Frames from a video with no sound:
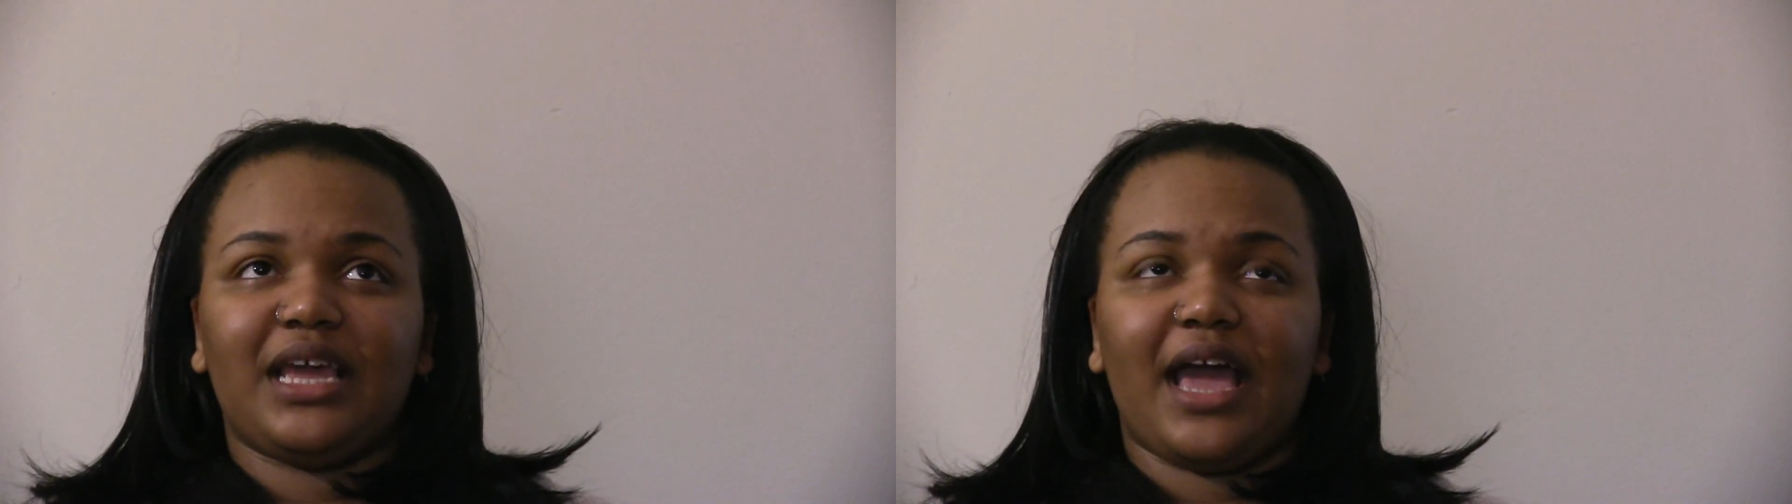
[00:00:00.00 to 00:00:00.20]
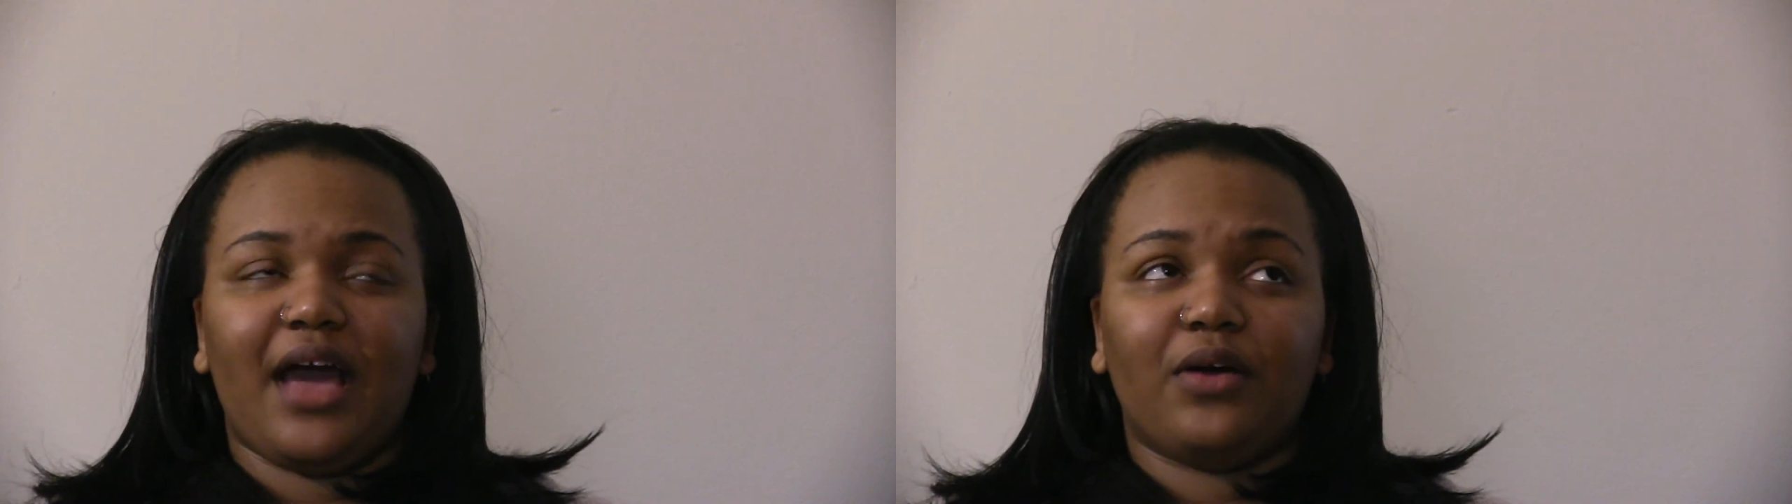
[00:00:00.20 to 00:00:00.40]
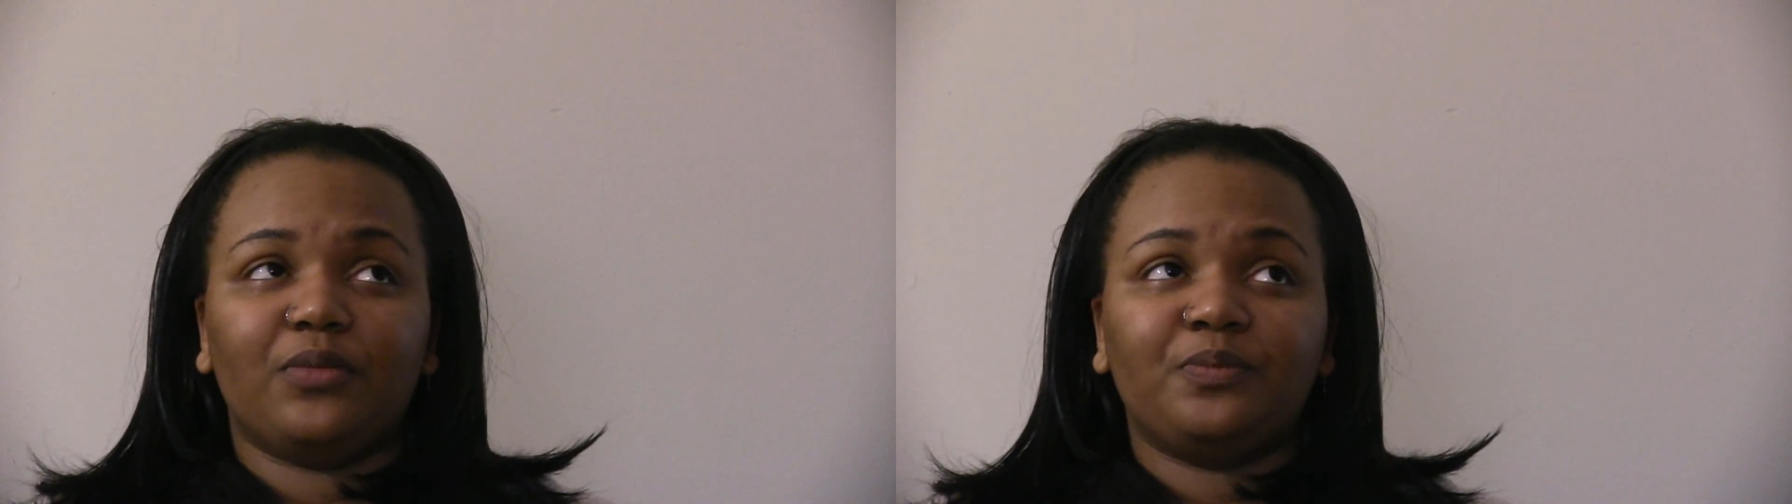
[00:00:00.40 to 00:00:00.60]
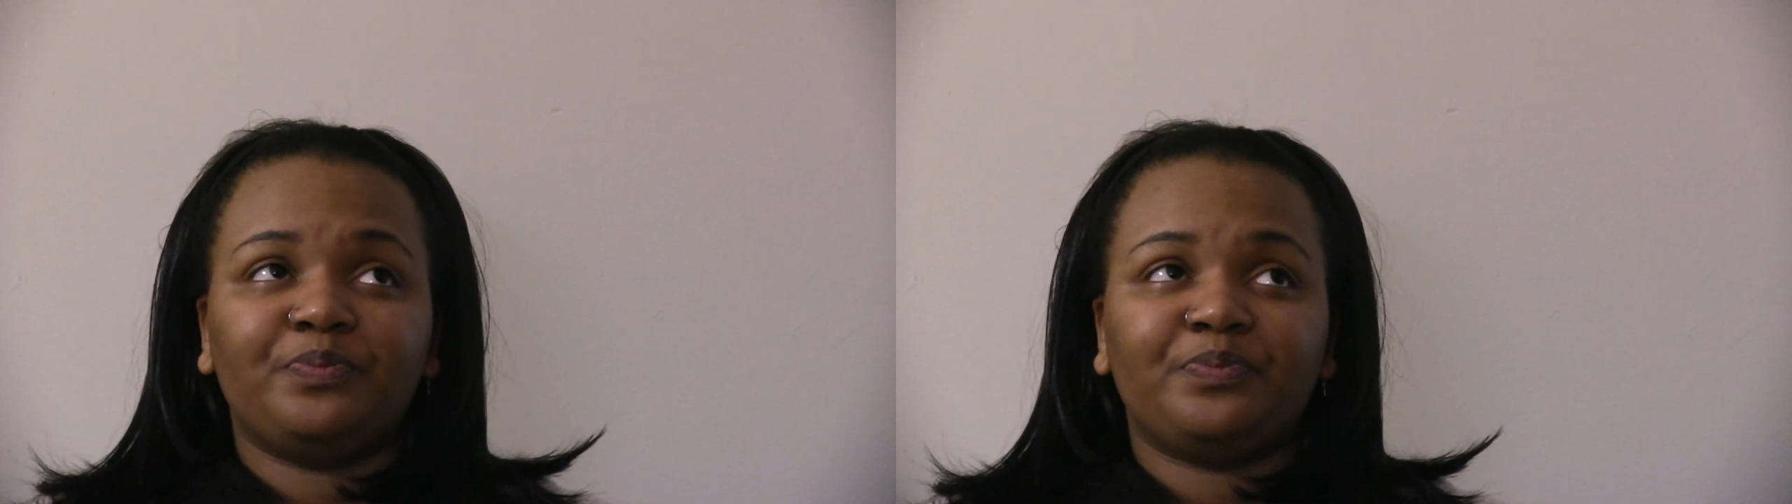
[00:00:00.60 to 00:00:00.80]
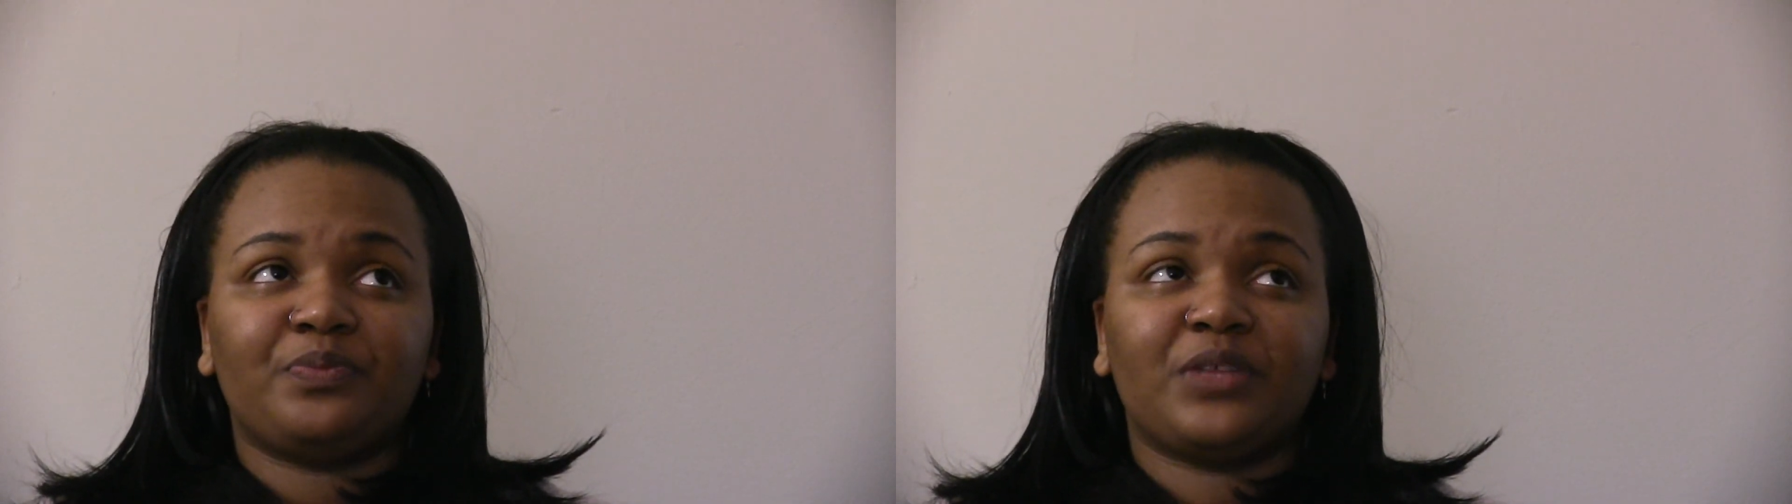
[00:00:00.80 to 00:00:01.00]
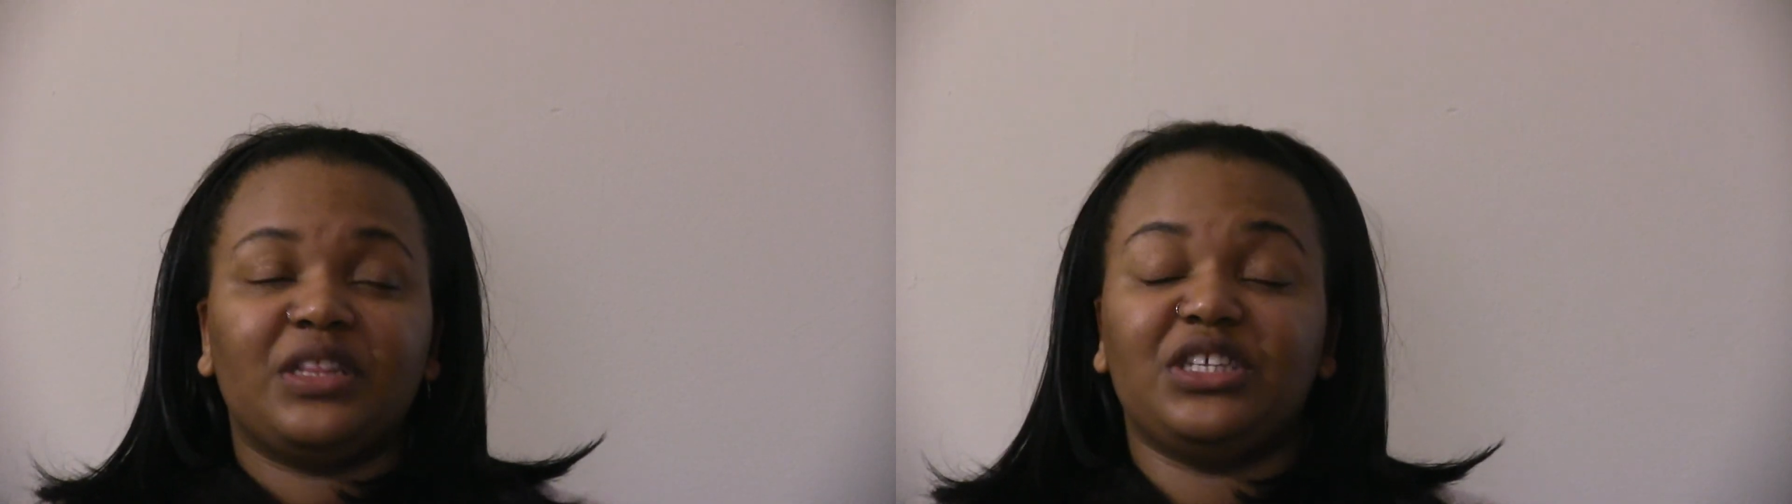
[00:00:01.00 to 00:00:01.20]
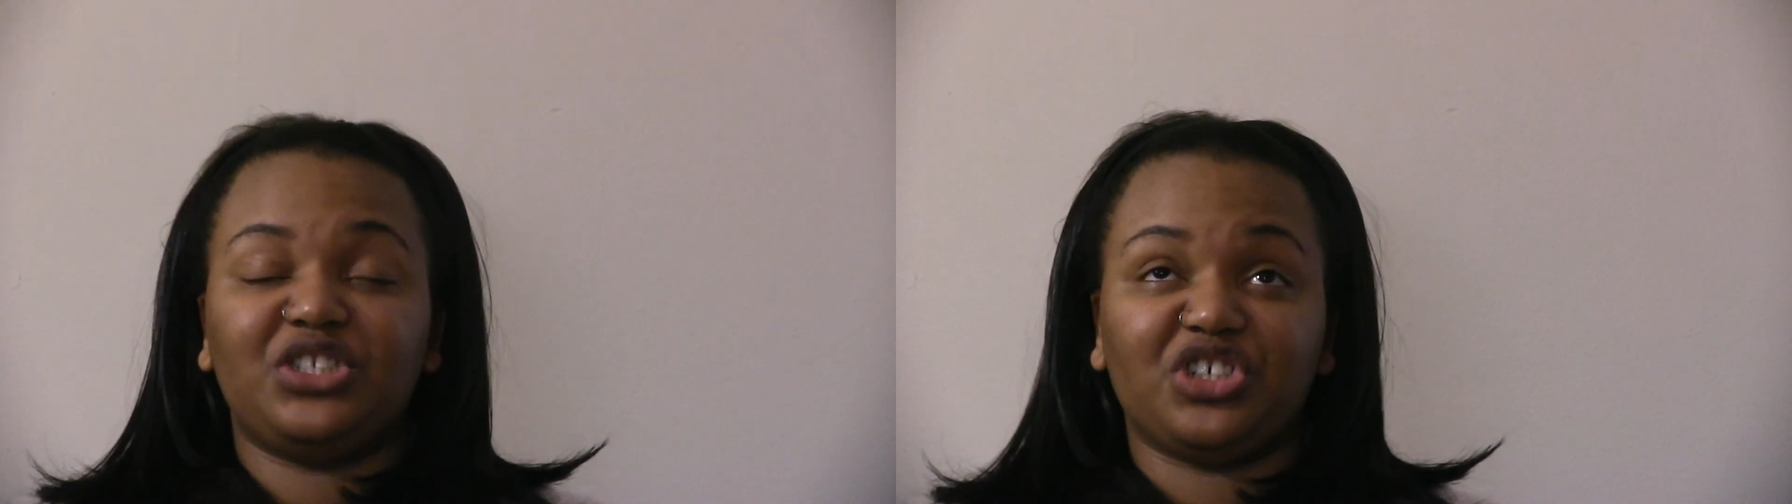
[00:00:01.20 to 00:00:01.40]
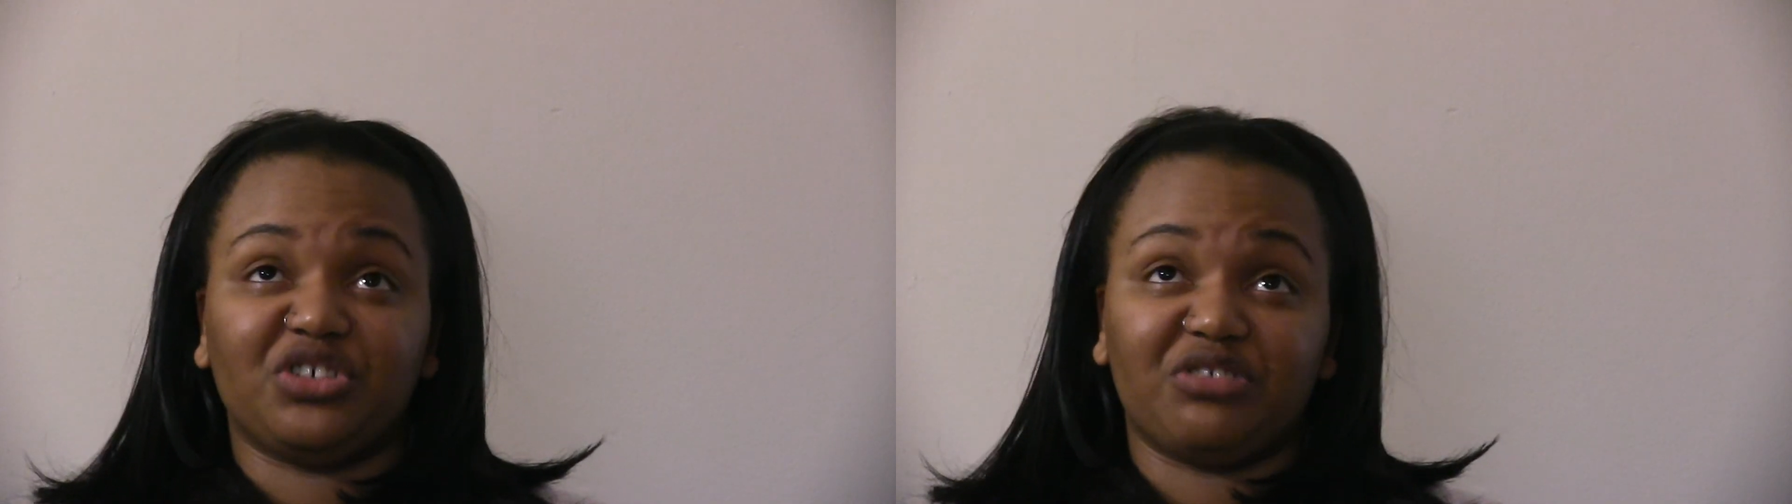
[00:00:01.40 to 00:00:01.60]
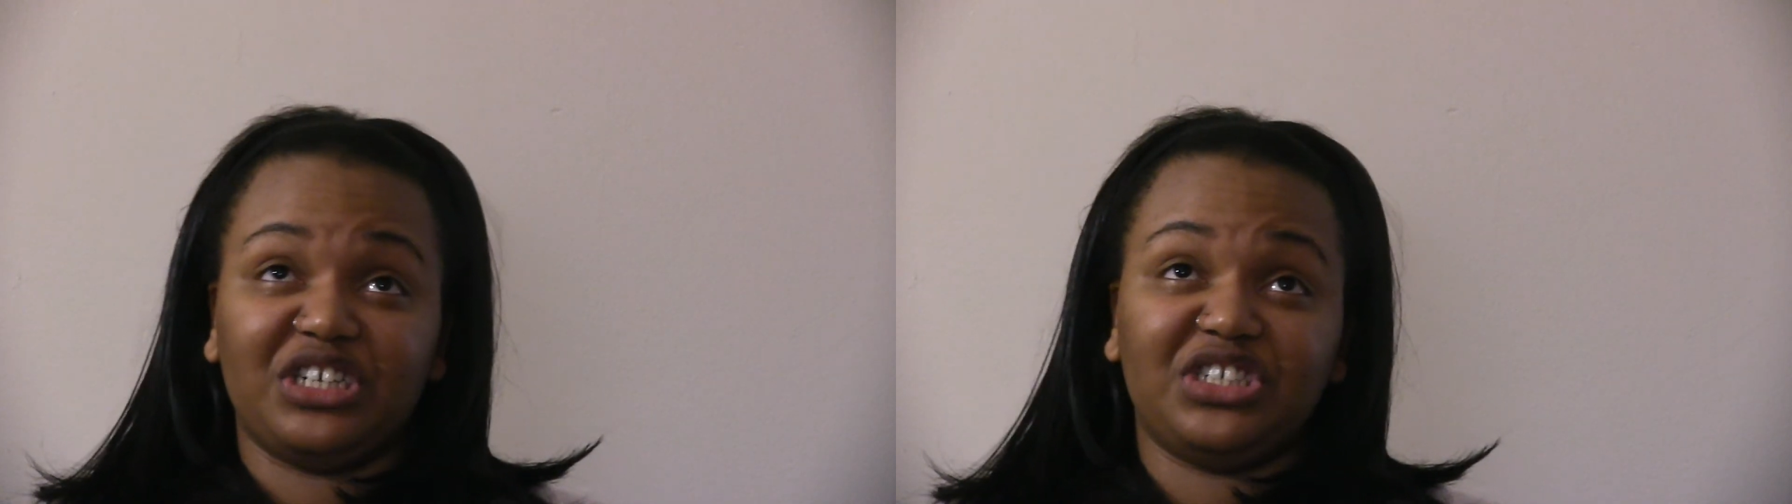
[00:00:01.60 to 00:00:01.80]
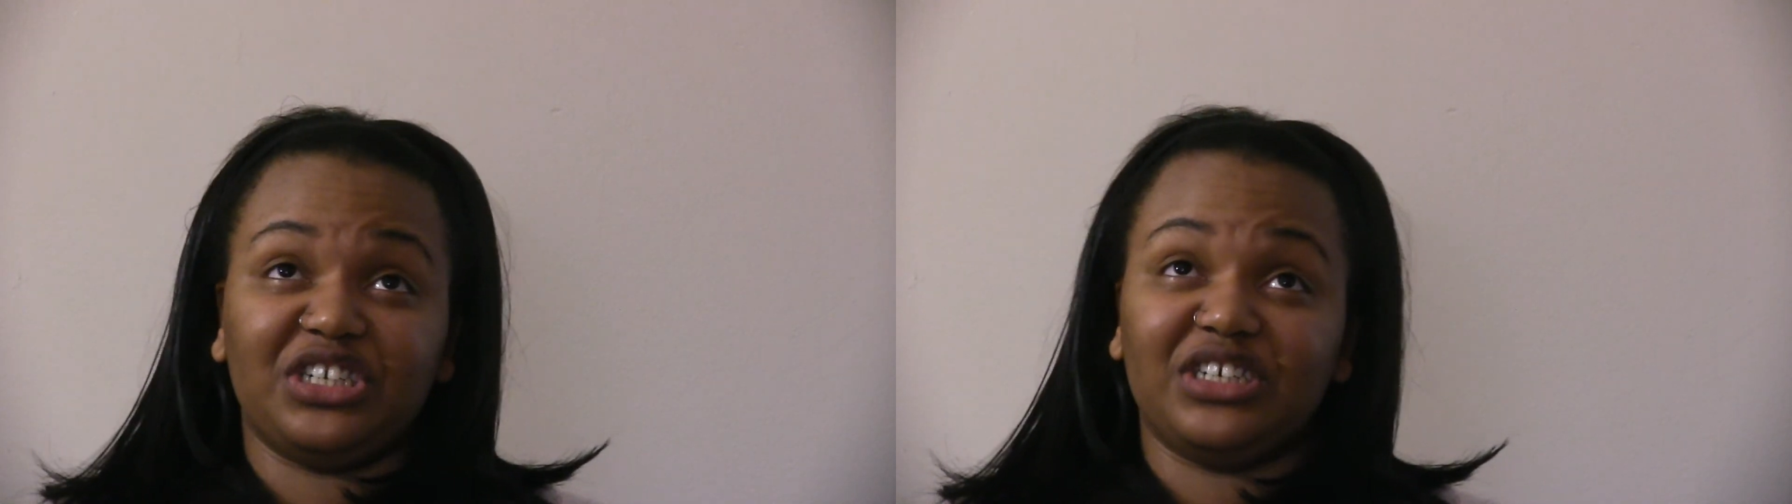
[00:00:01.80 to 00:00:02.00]
how this
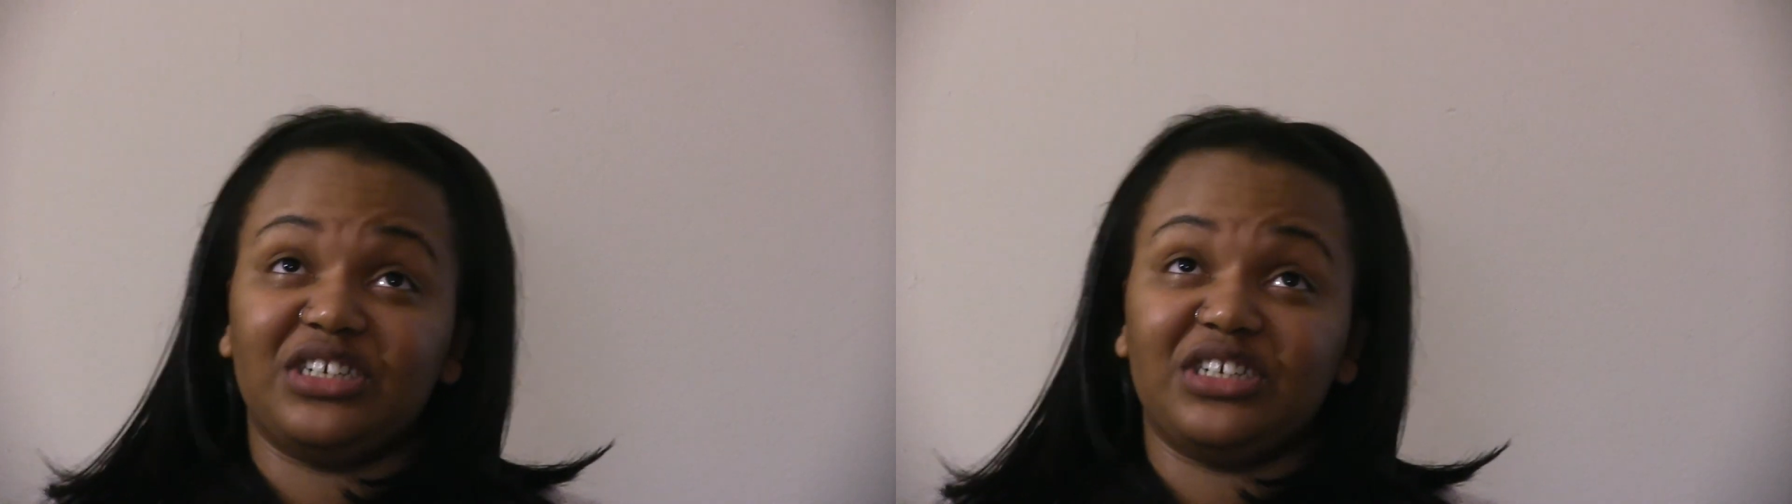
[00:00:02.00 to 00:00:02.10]
generation,